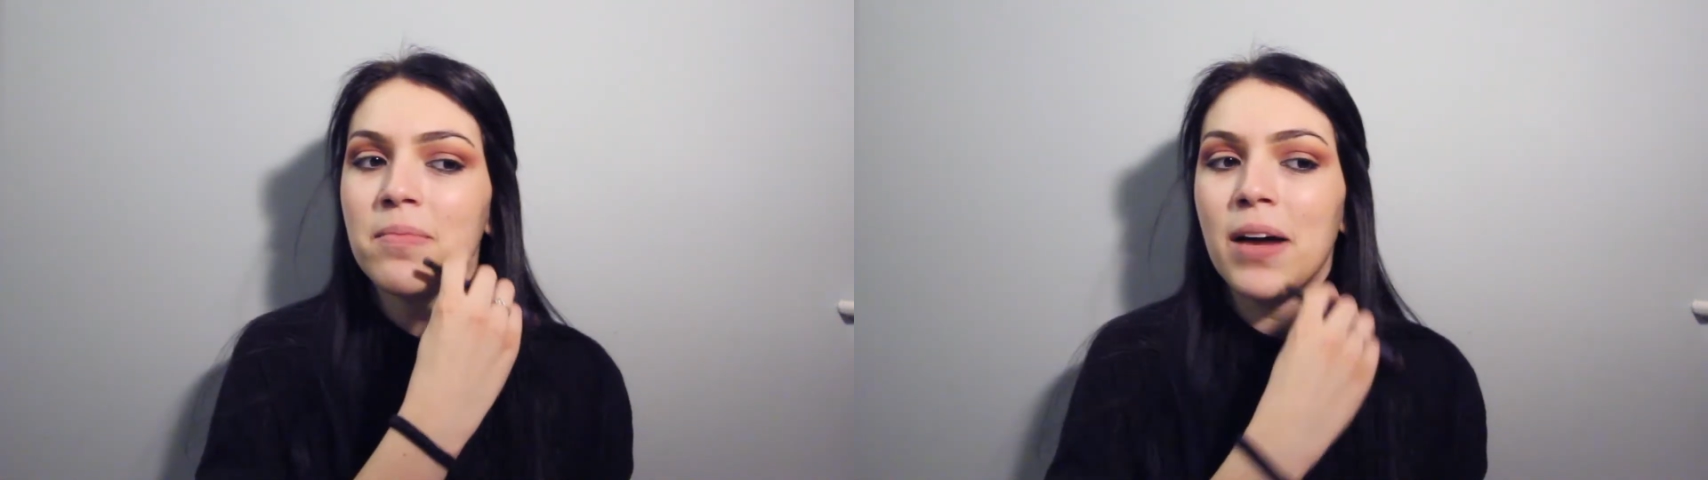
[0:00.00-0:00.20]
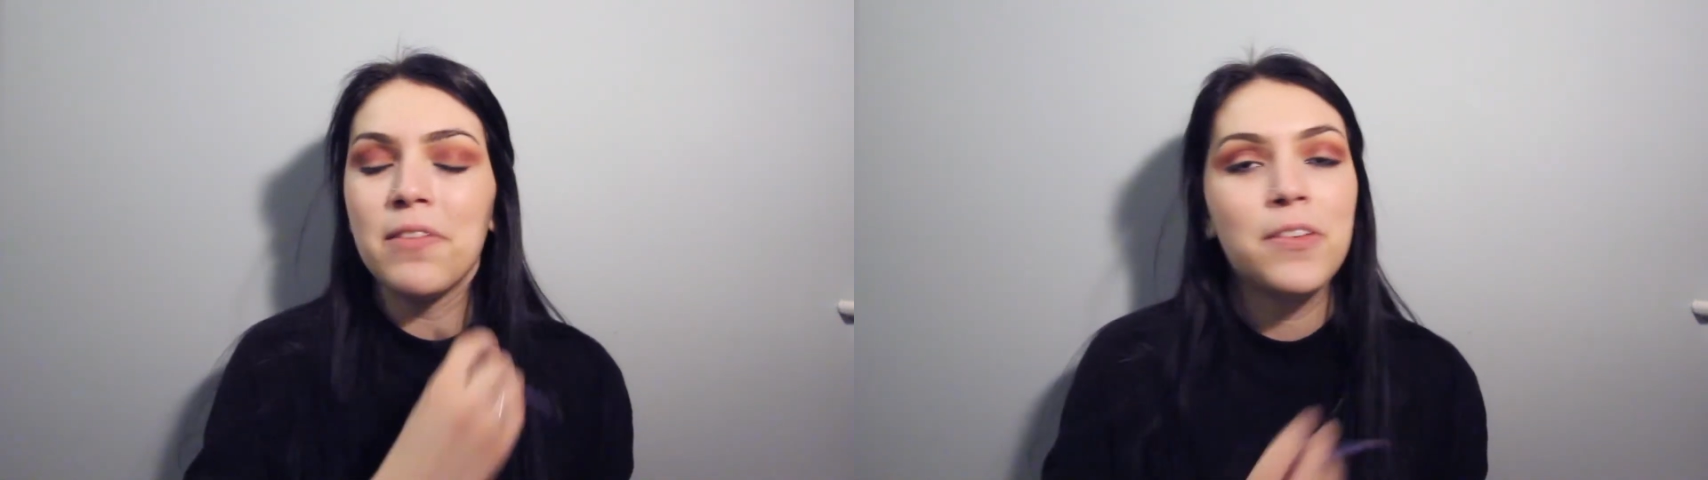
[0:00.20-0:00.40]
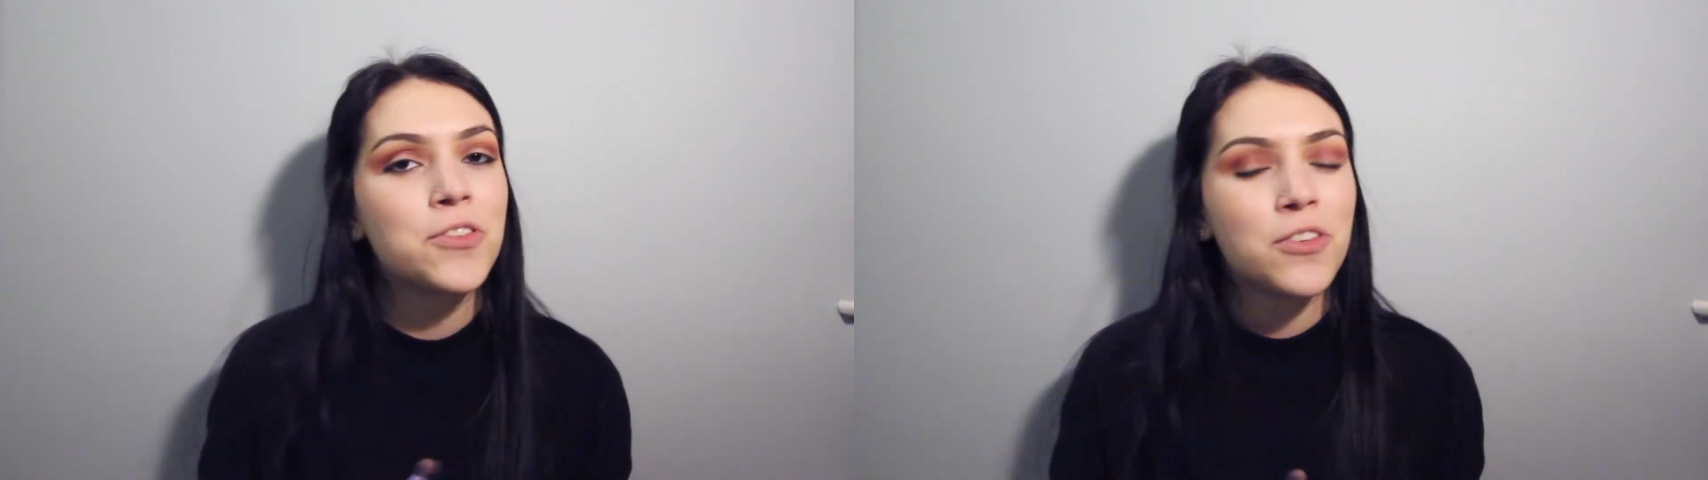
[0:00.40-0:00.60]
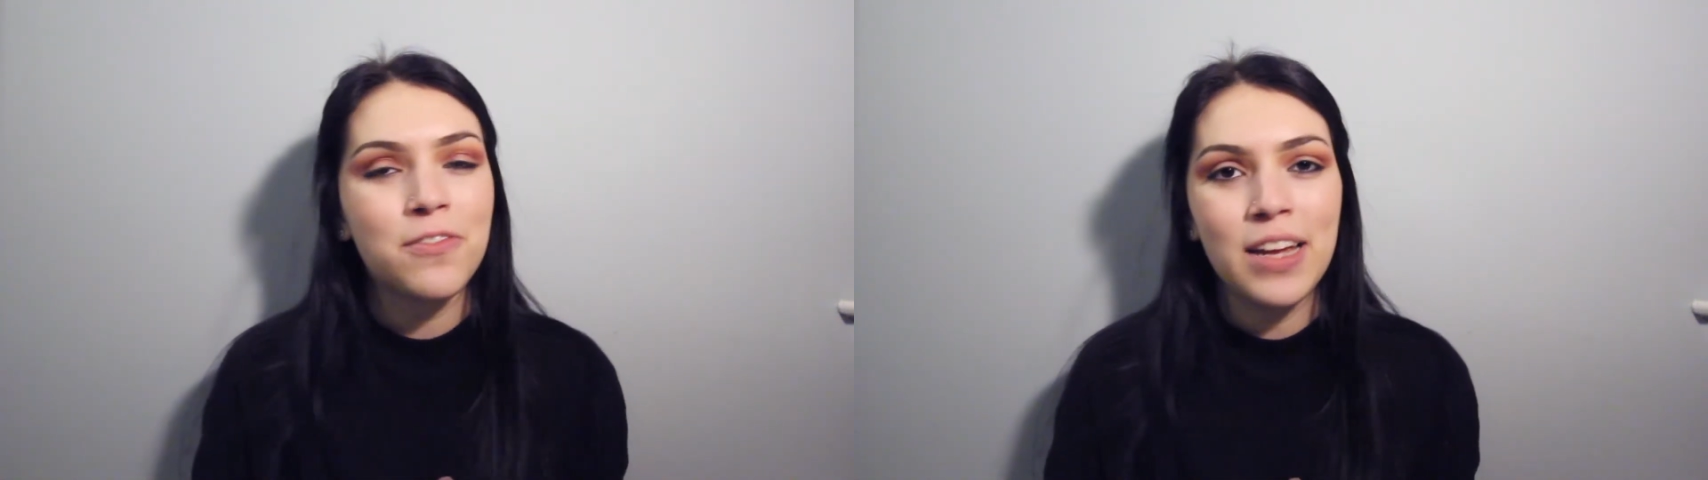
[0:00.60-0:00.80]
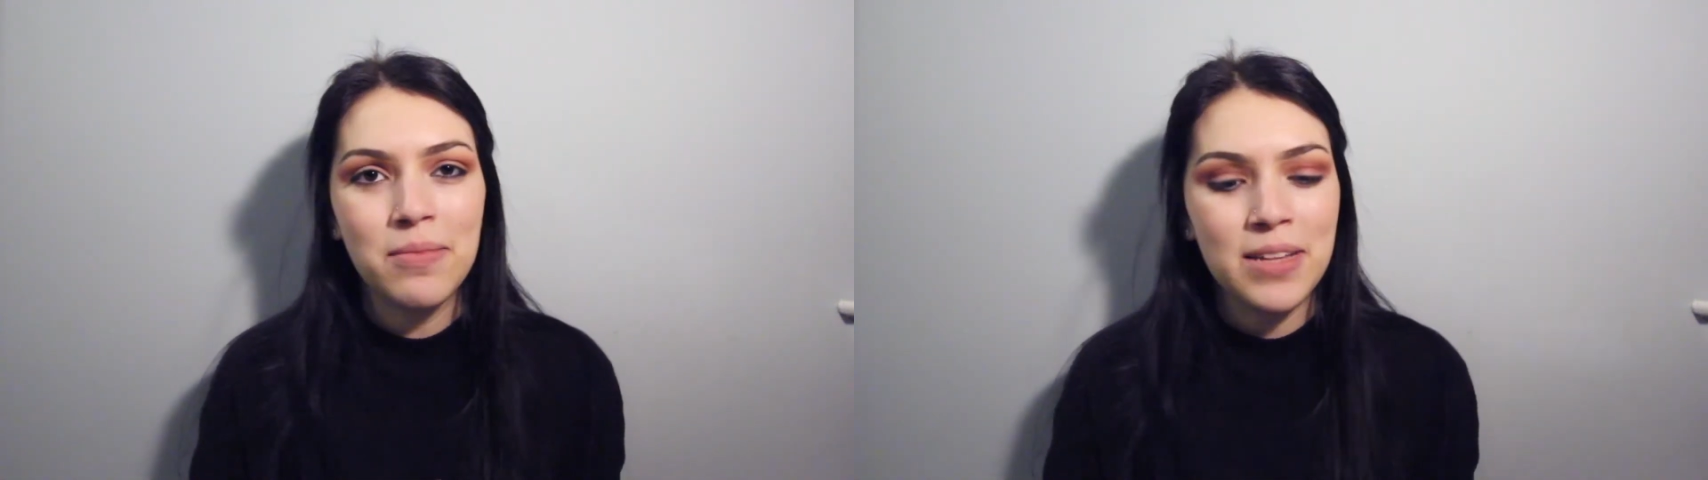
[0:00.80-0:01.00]
my future
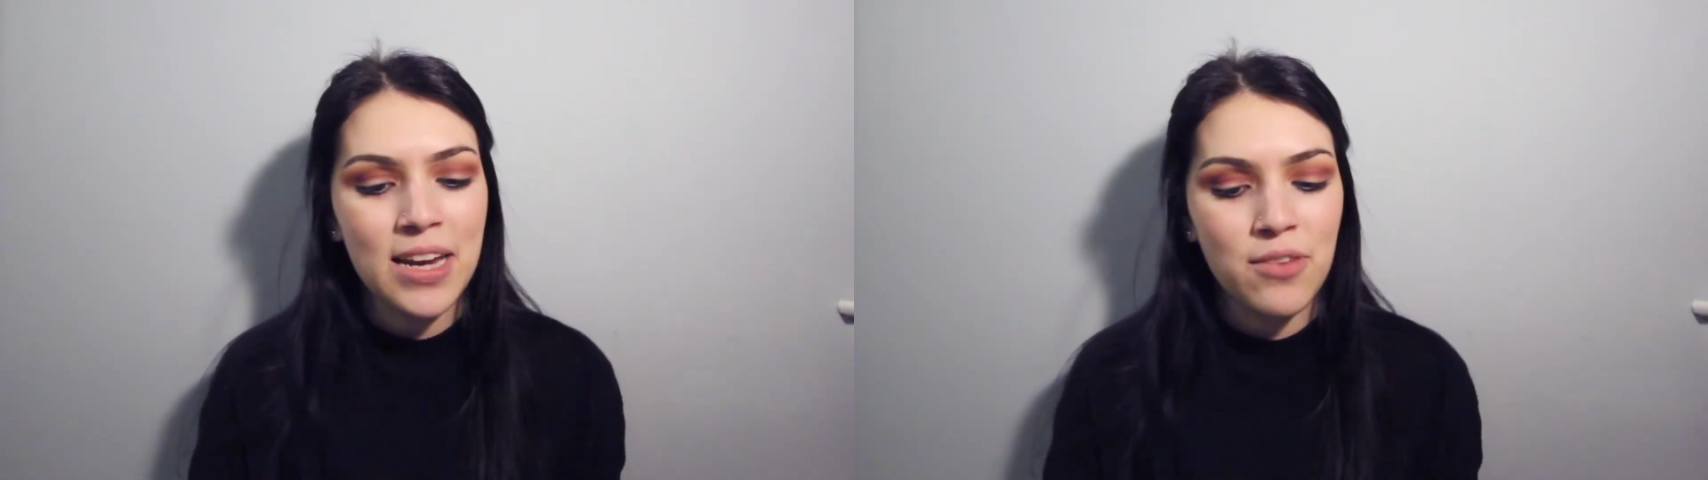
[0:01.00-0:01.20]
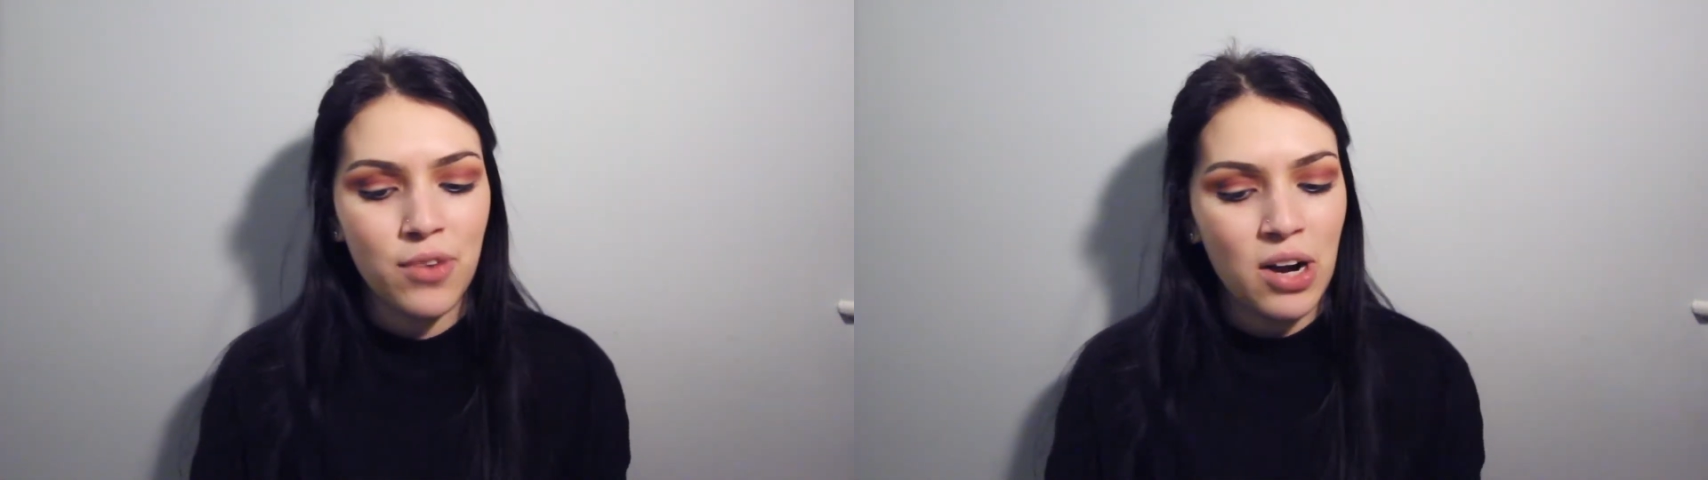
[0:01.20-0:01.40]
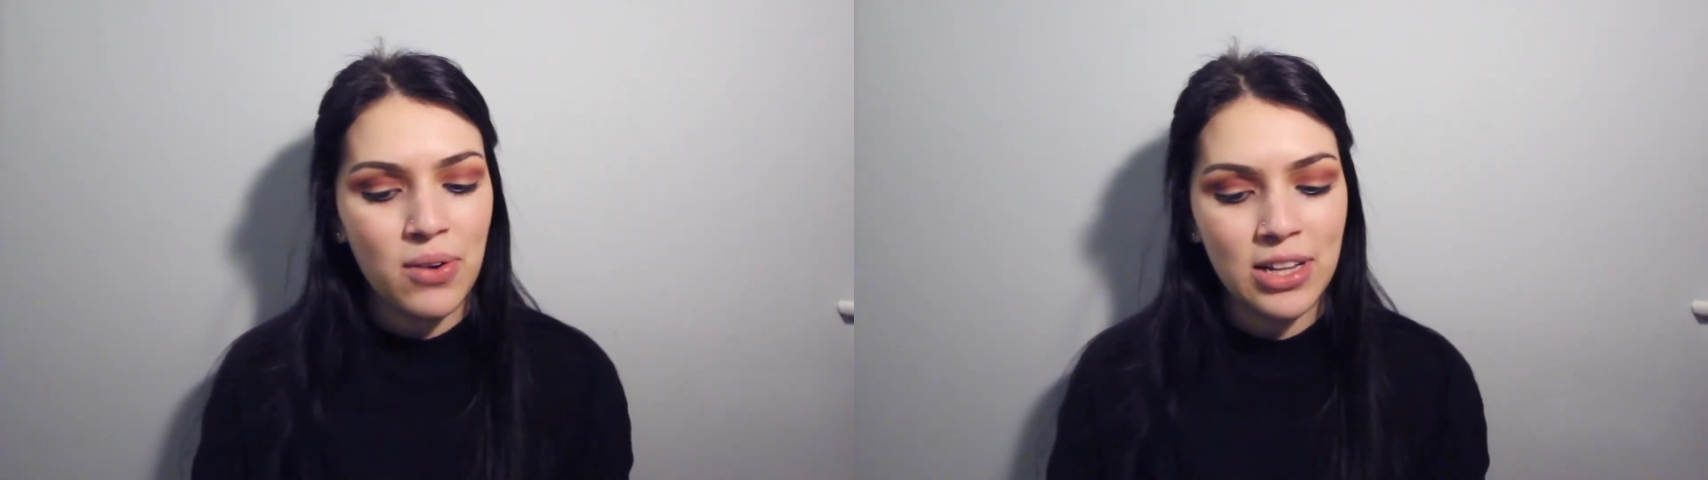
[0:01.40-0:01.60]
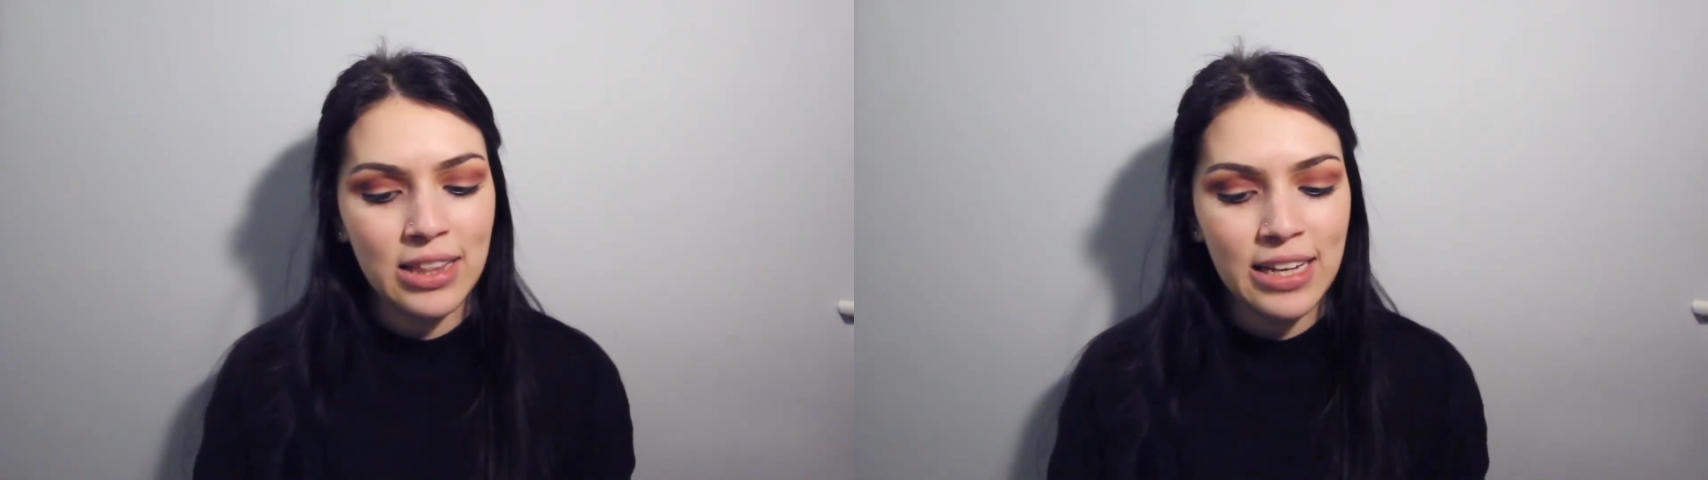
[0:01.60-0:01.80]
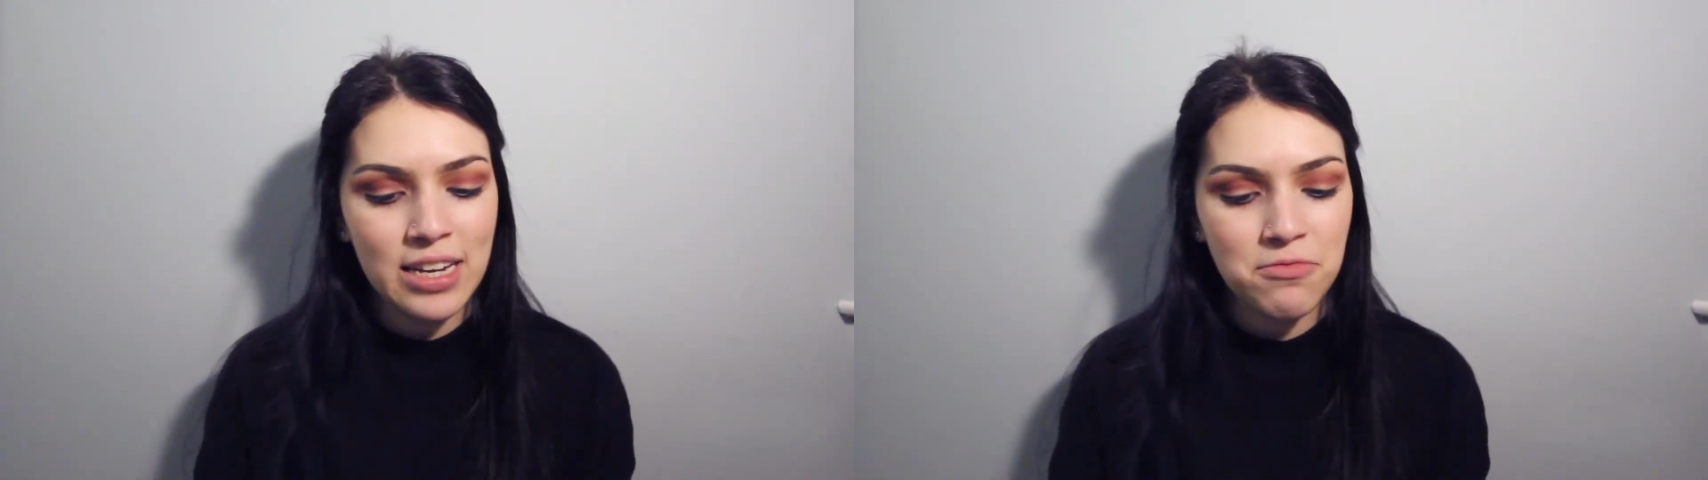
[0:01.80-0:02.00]
family and where I want to
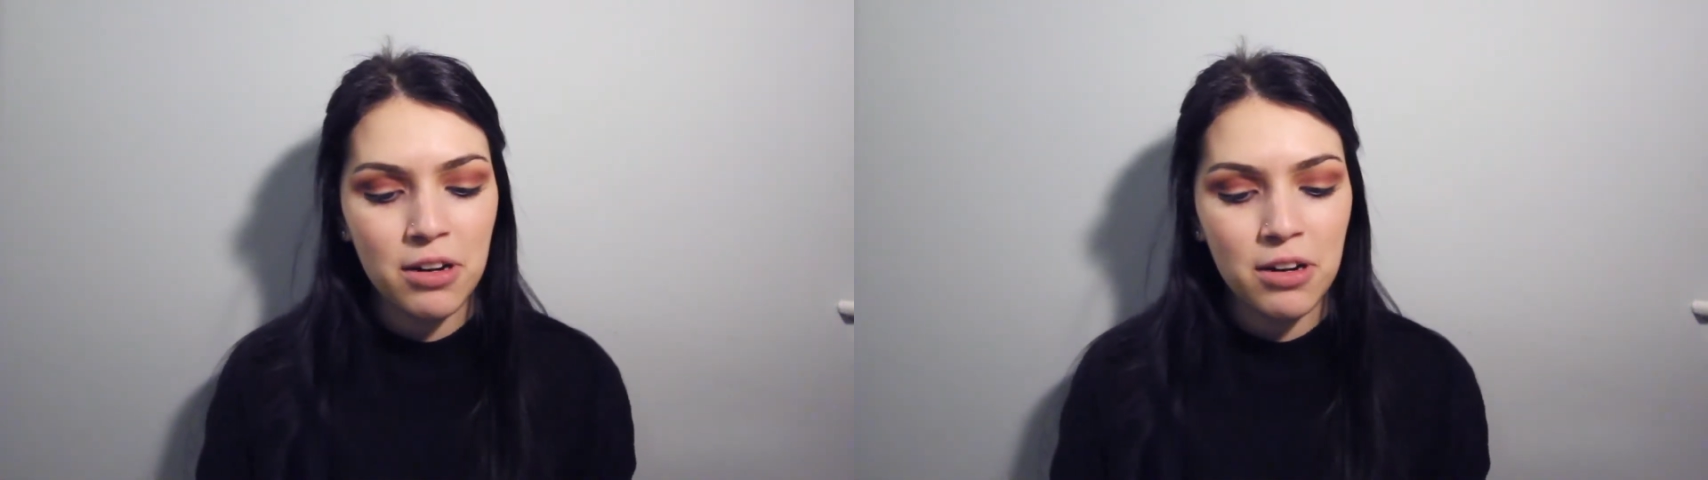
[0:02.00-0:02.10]
live,